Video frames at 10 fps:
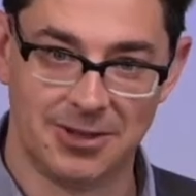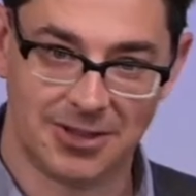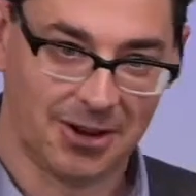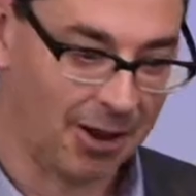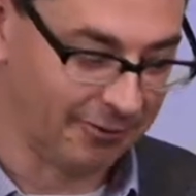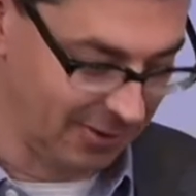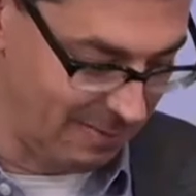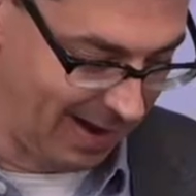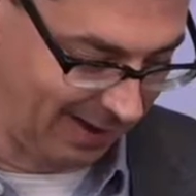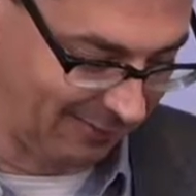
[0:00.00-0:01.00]
It's all for the
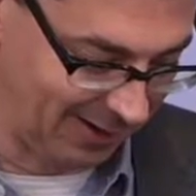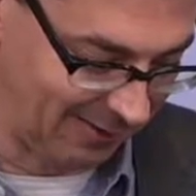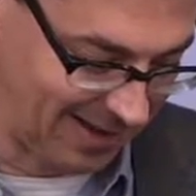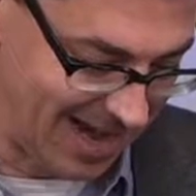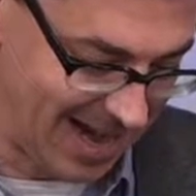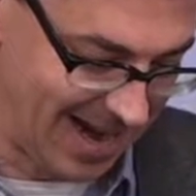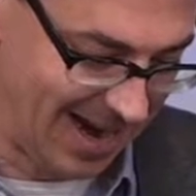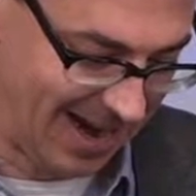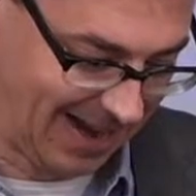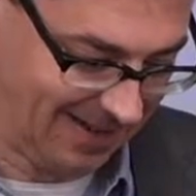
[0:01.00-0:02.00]
benefit of the,
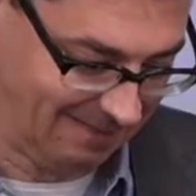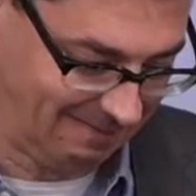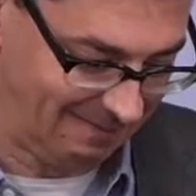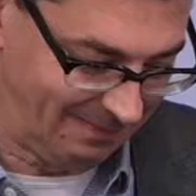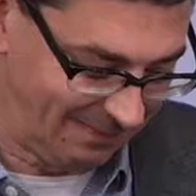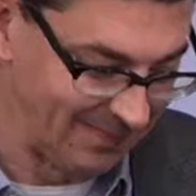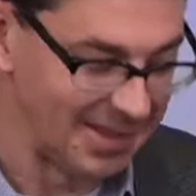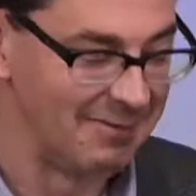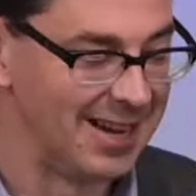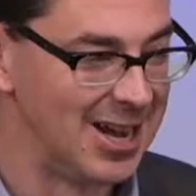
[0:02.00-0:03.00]

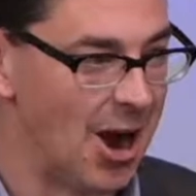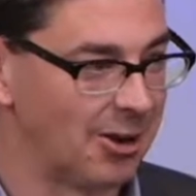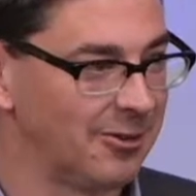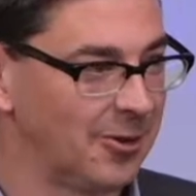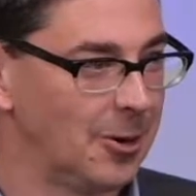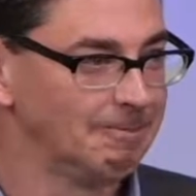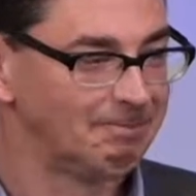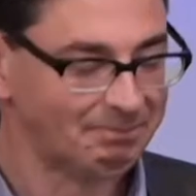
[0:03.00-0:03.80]
the videographer.